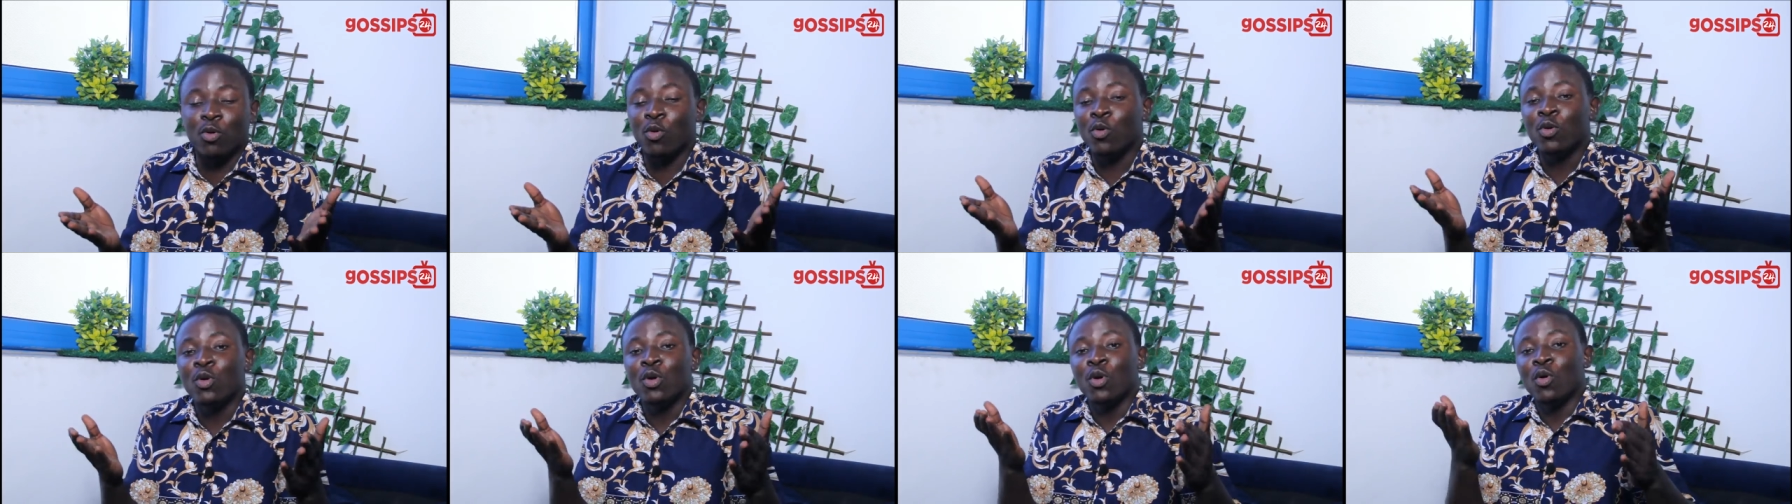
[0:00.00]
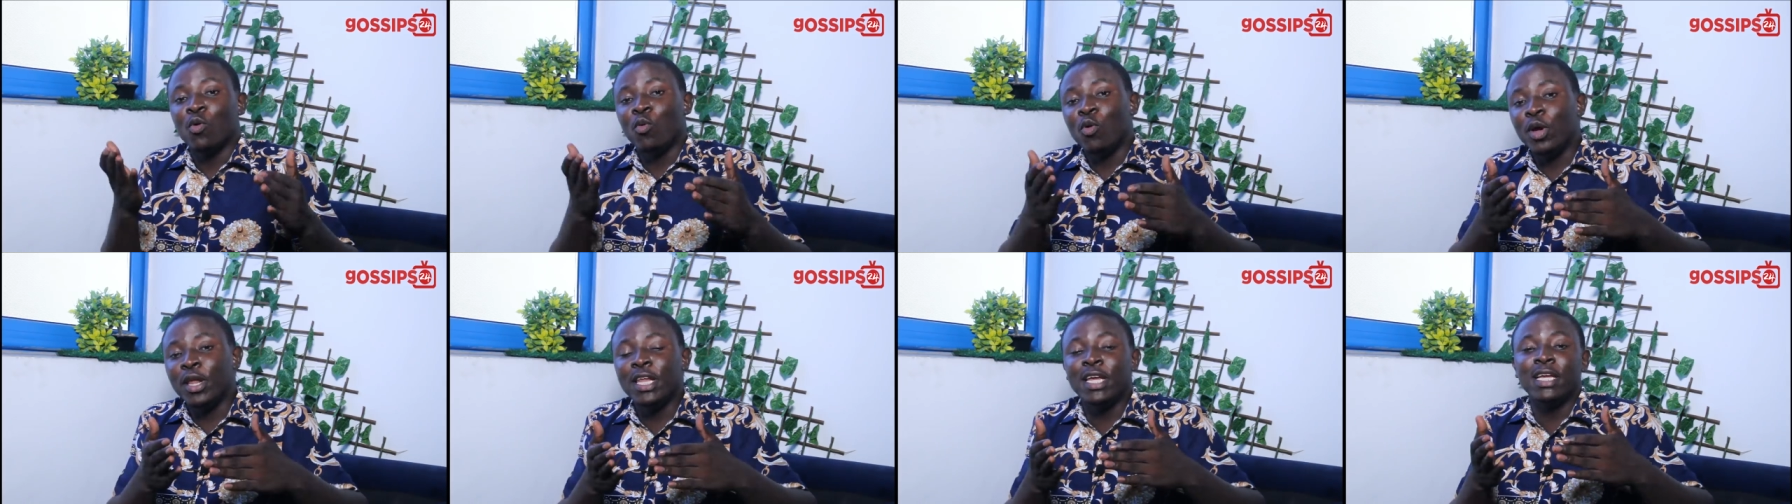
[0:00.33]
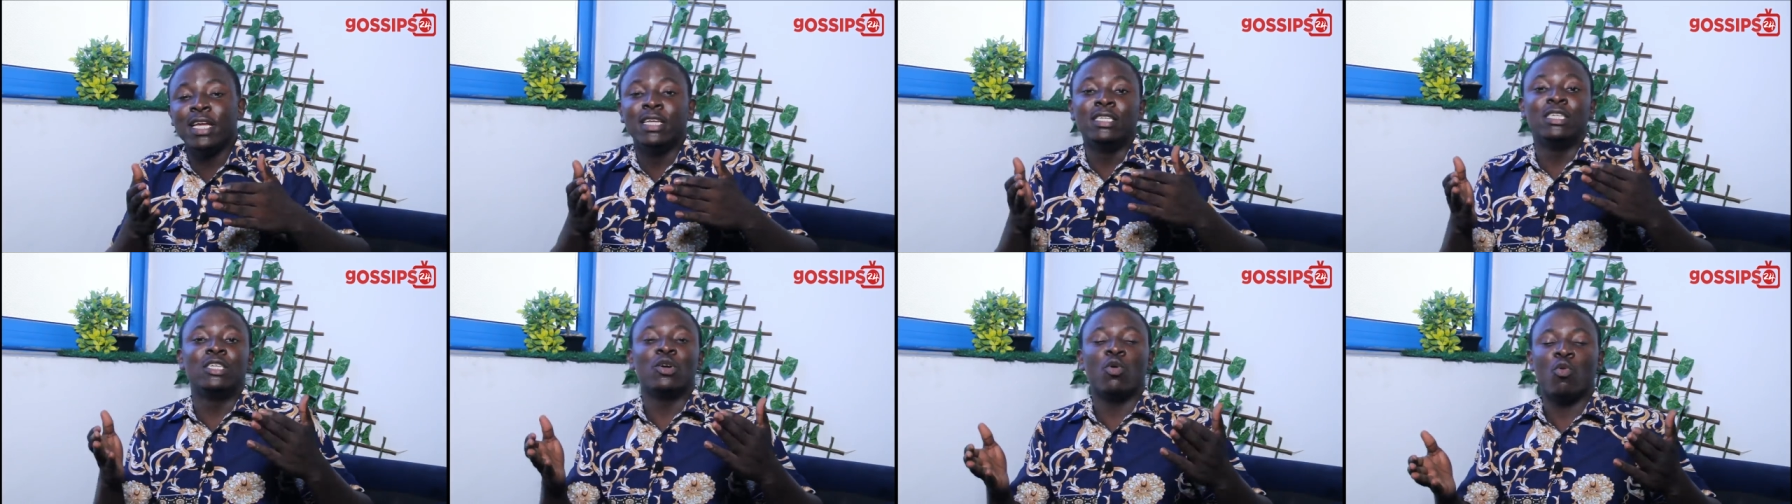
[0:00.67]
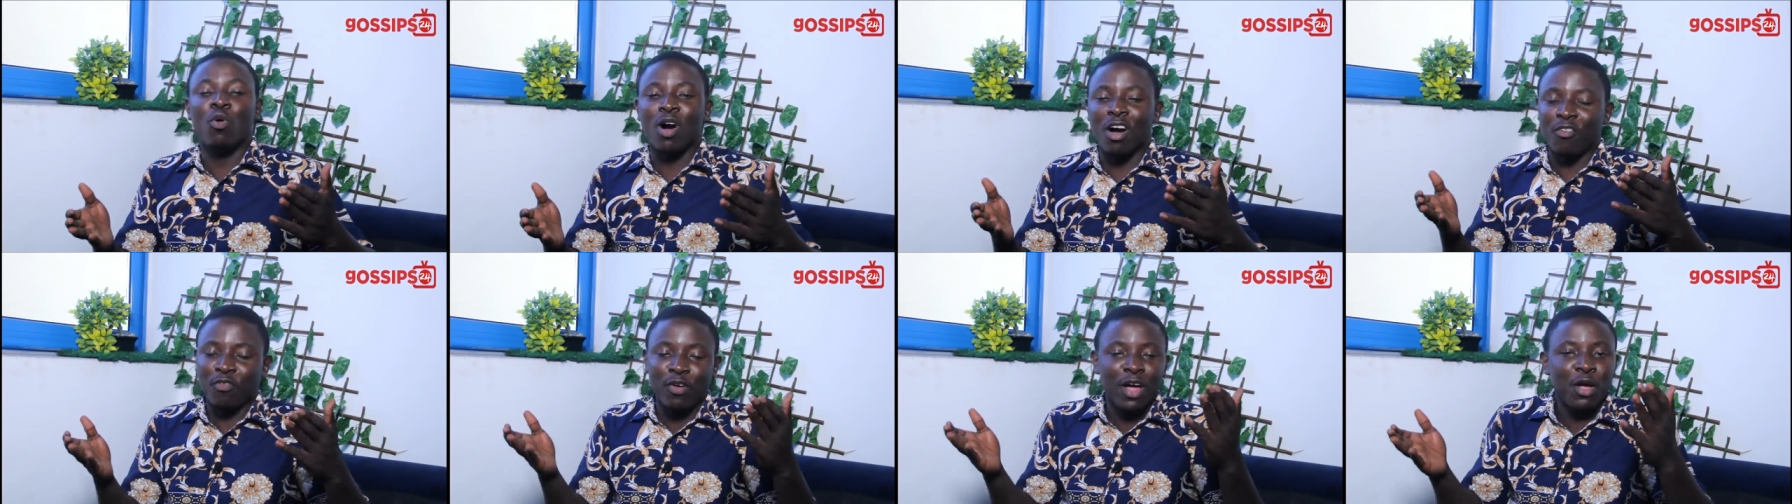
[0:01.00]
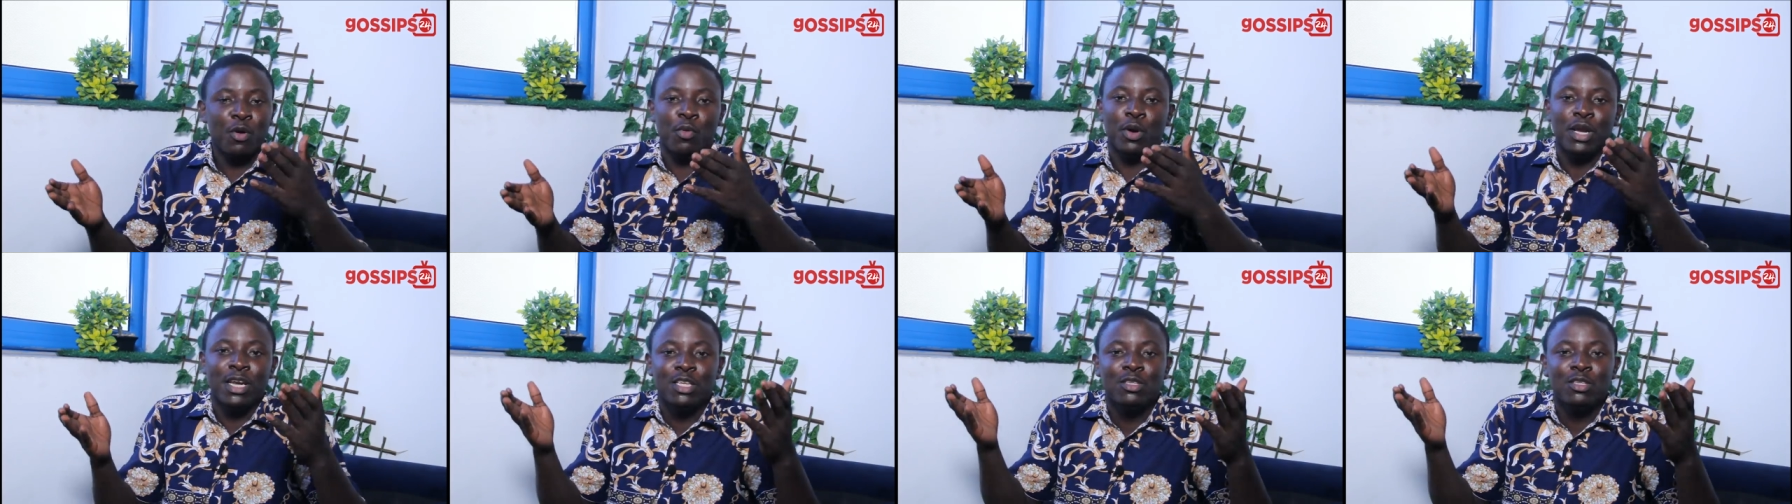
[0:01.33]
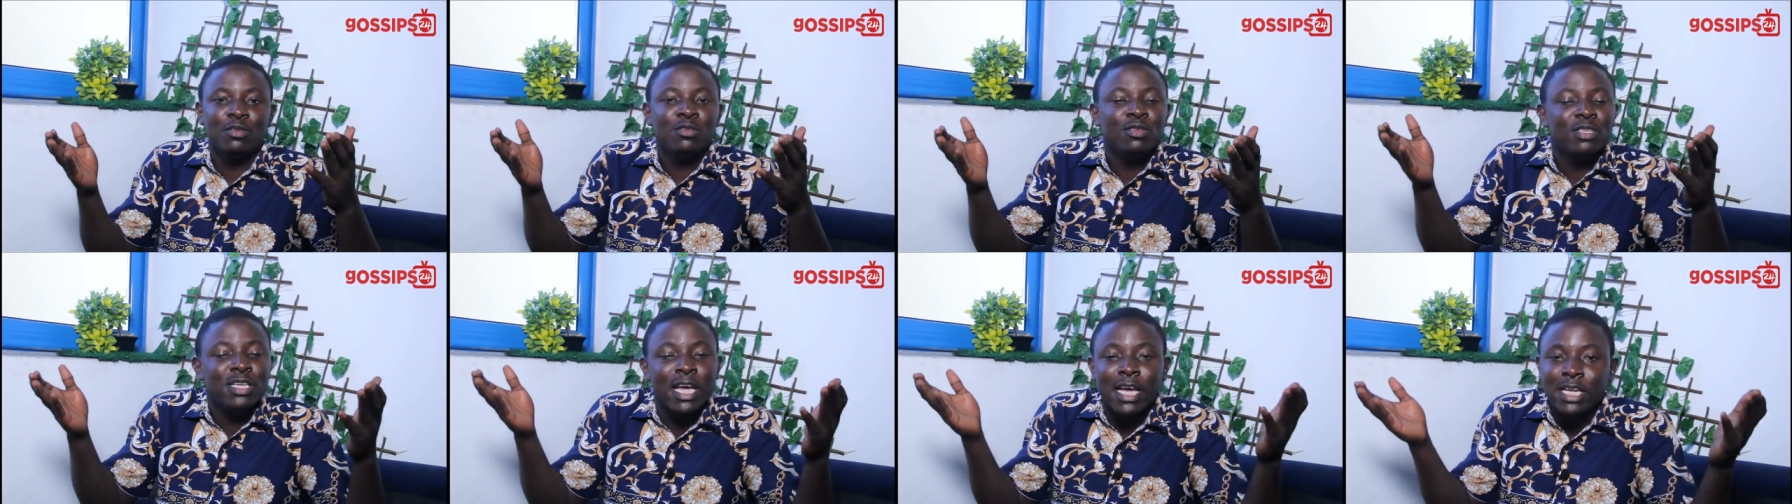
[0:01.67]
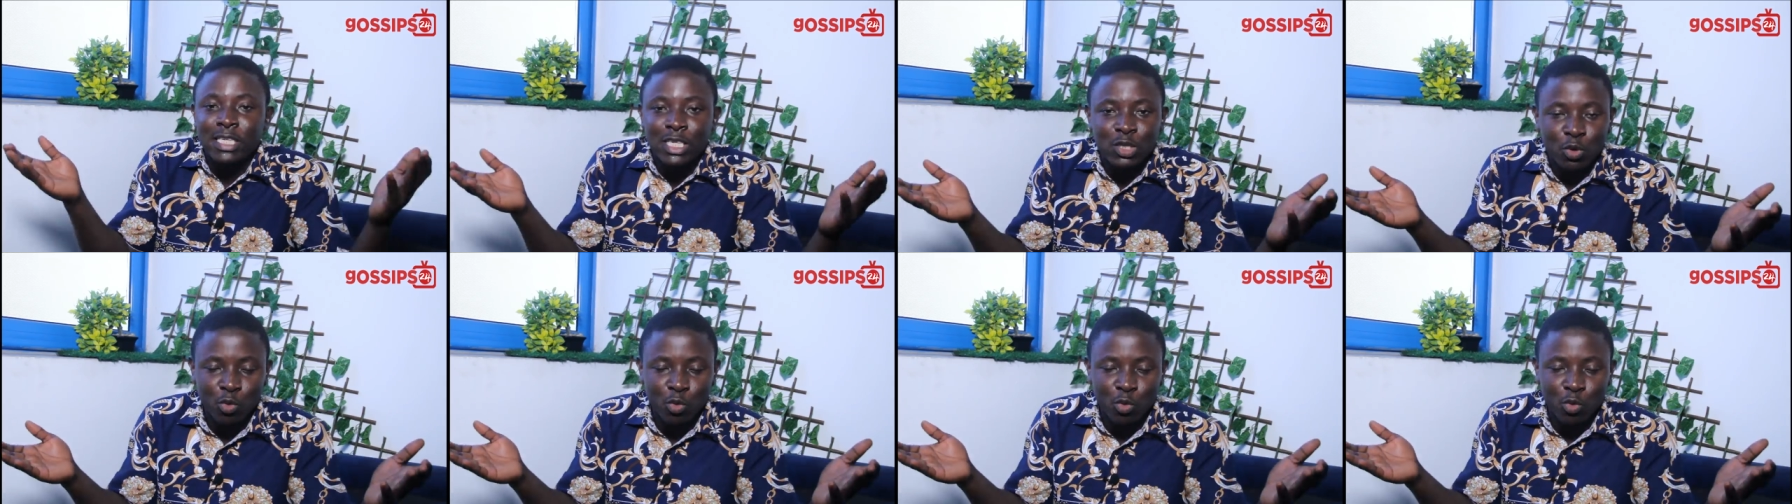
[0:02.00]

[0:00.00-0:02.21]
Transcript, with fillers: no, we need Juma. Fine, we need